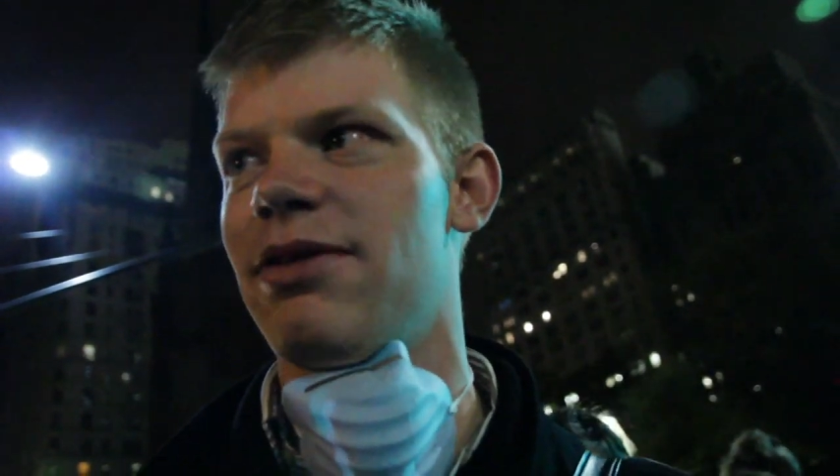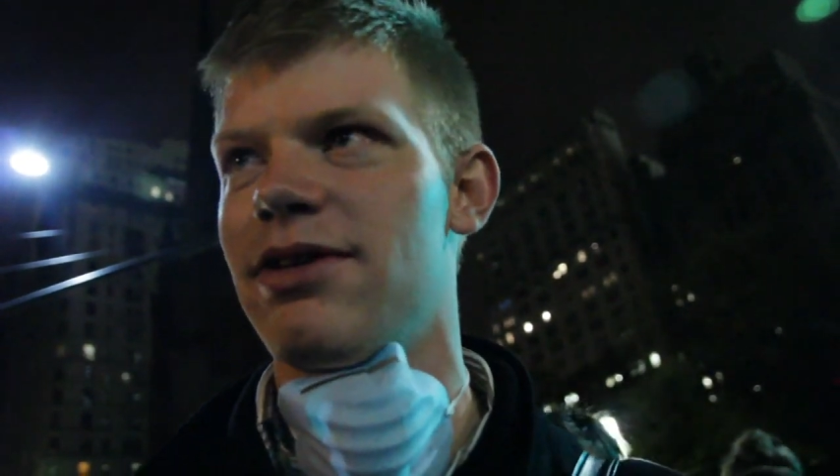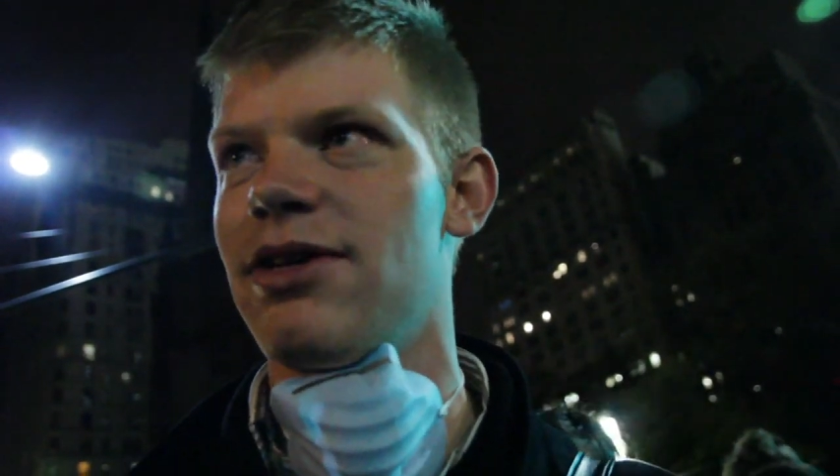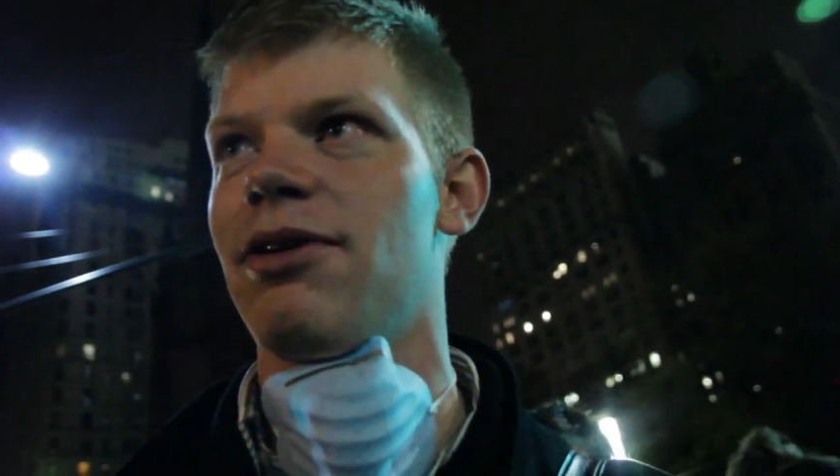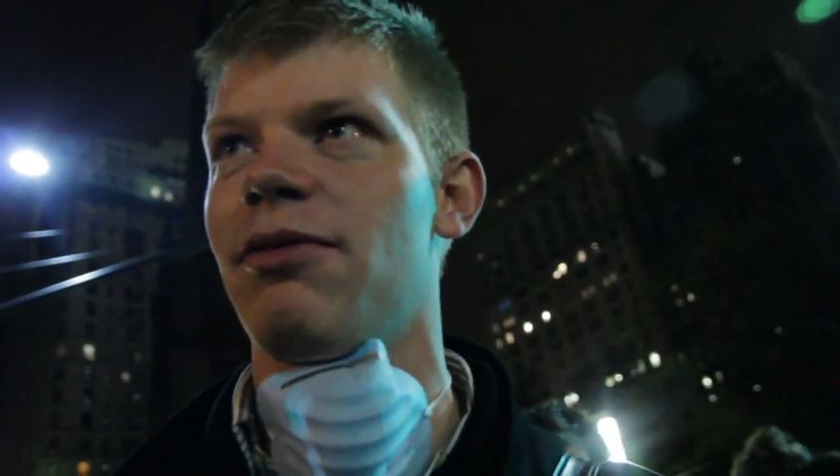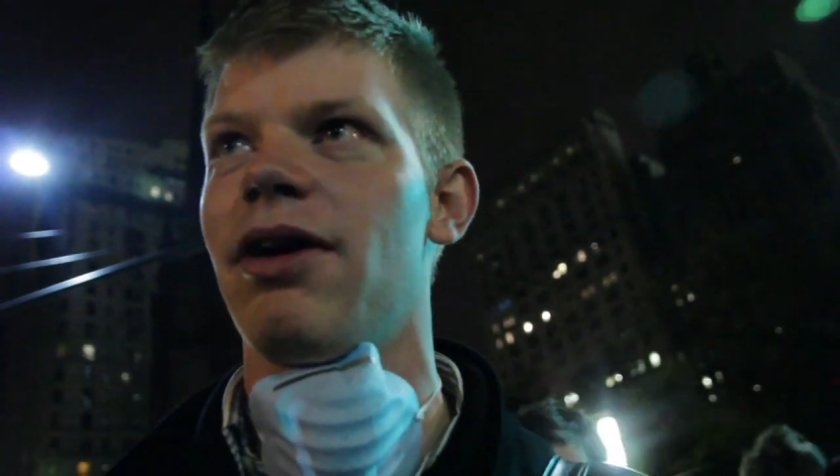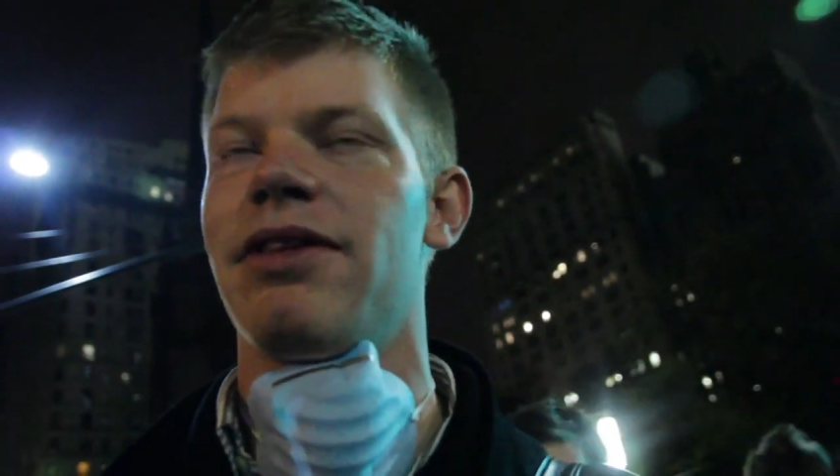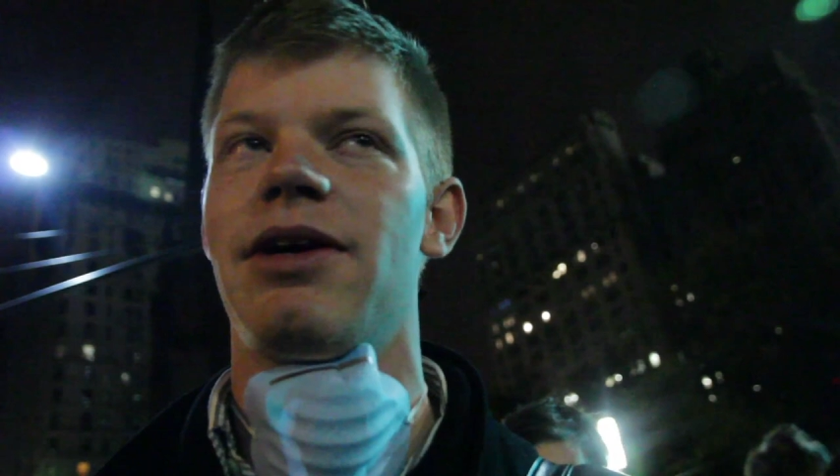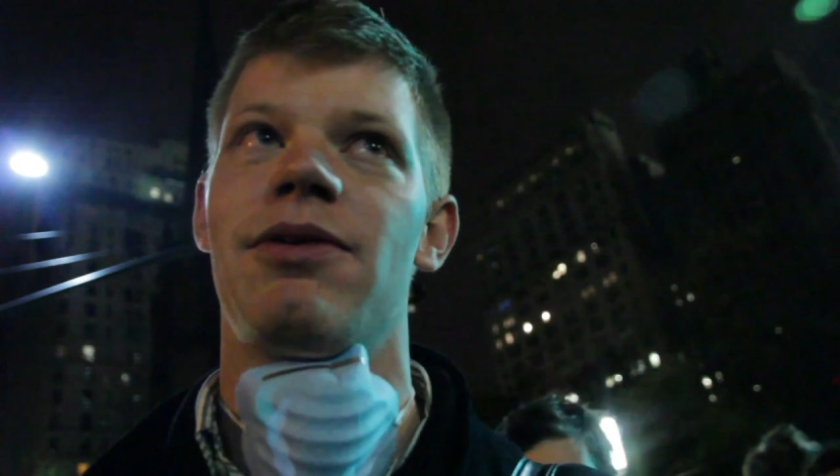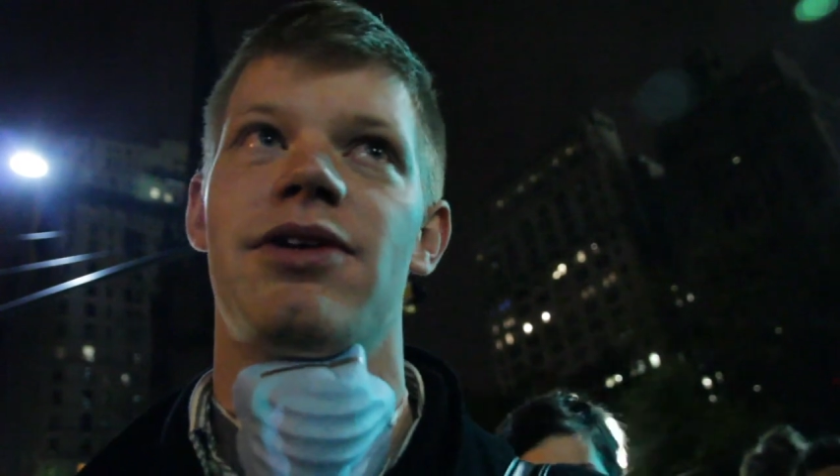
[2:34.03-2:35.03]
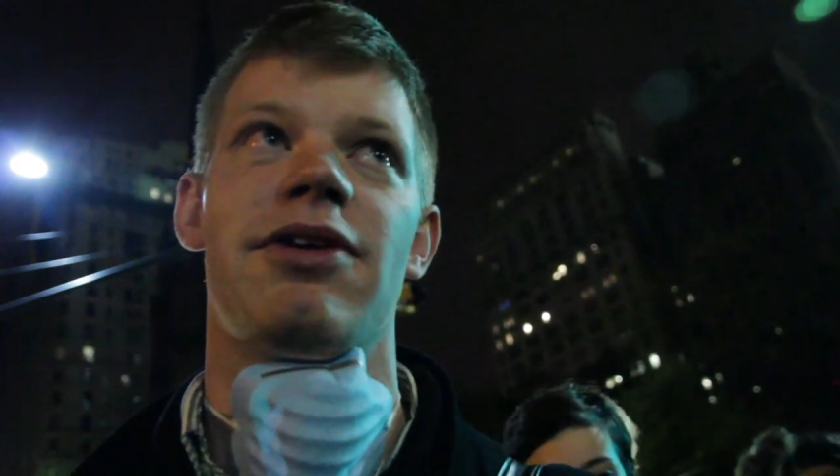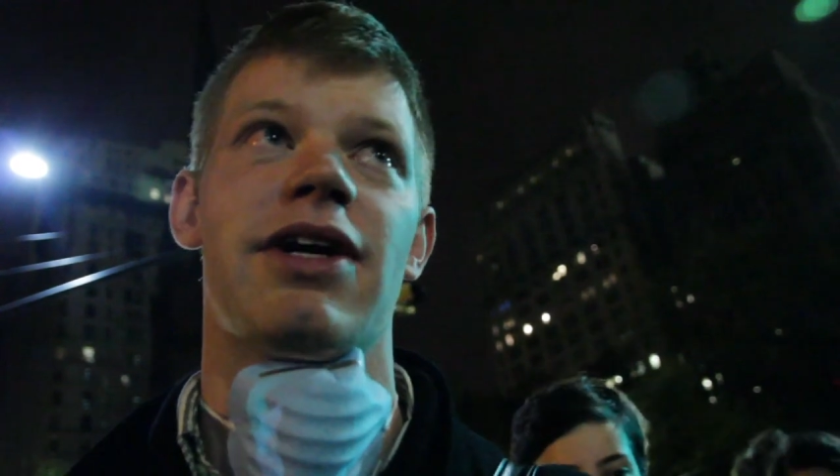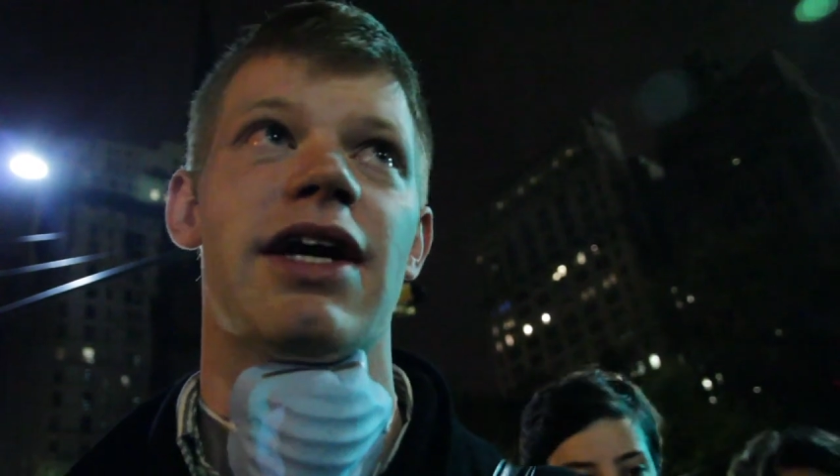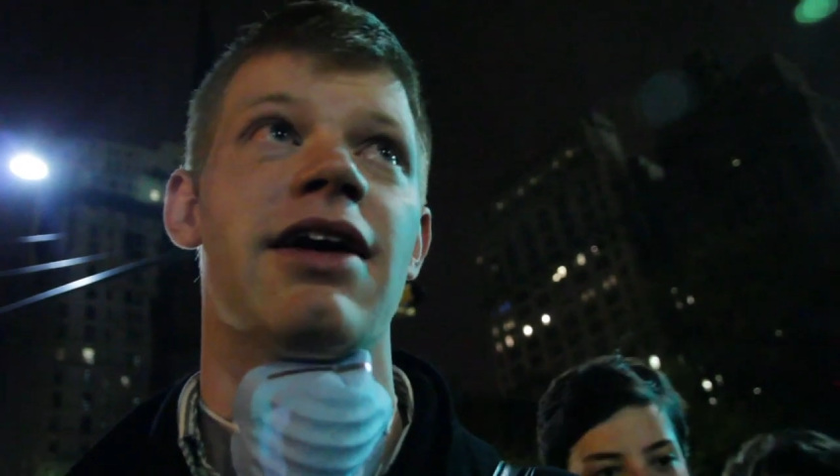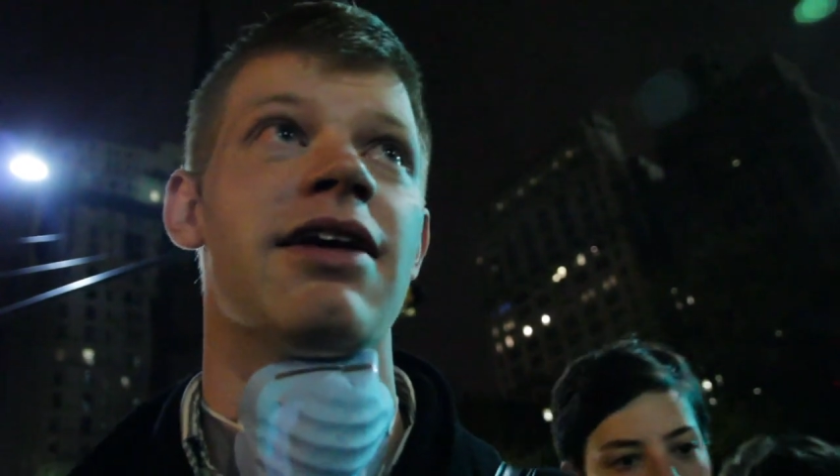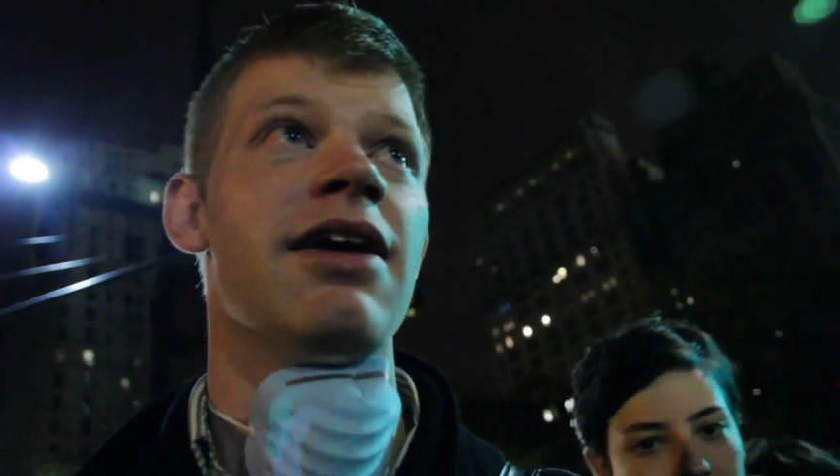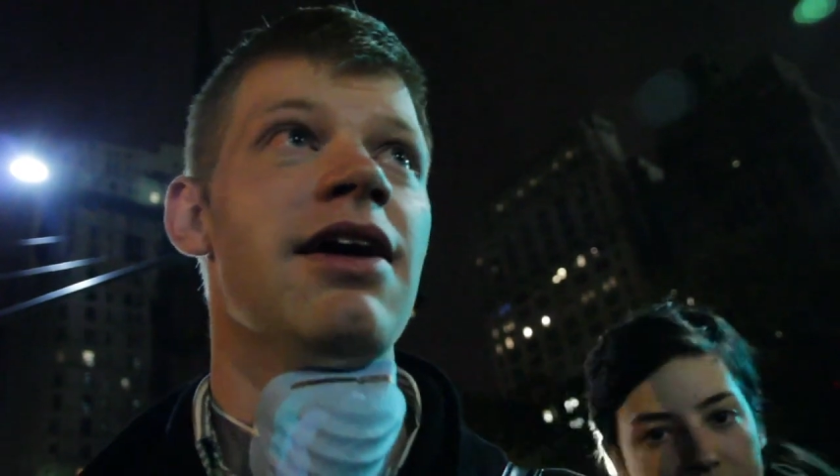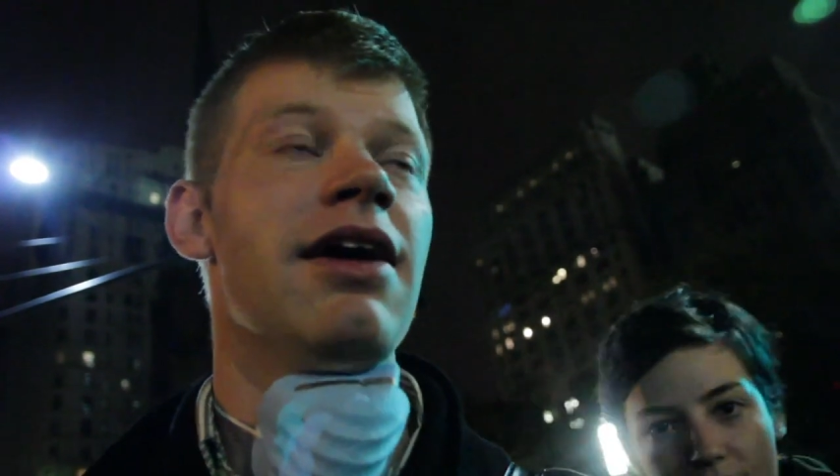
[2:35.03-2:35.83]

they were doing while they were doing it.